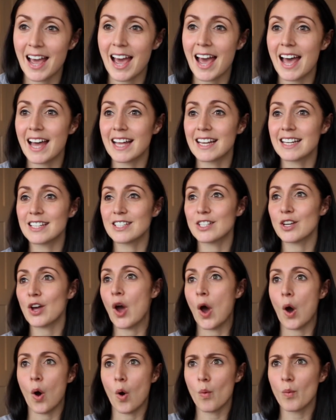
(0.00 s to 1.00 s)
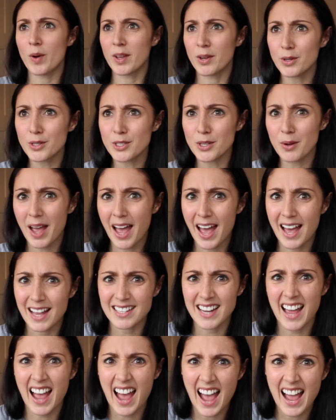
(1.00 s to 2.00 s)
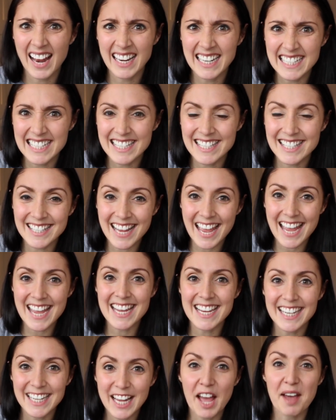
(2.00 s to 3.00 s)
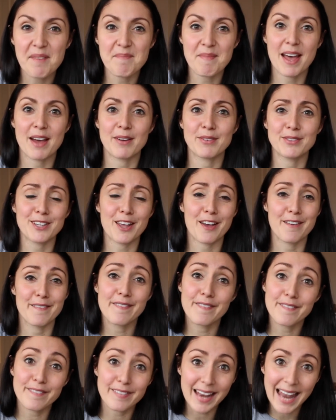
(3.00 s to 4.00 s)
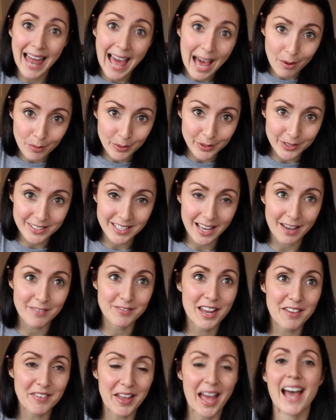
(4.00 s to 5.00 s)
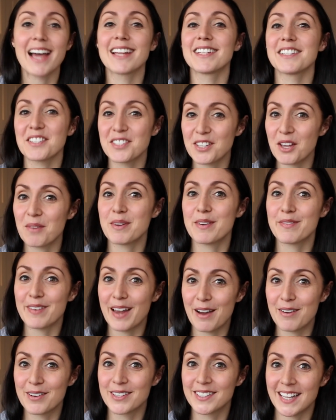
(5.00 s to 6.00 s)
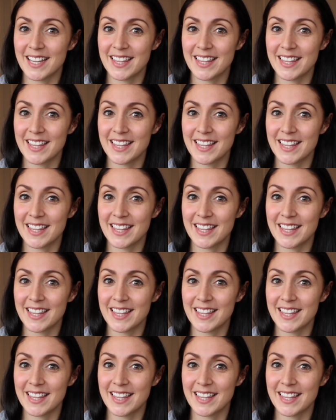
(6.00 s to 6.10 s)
And we also had an insane amount of flowers. I've never had so many flowers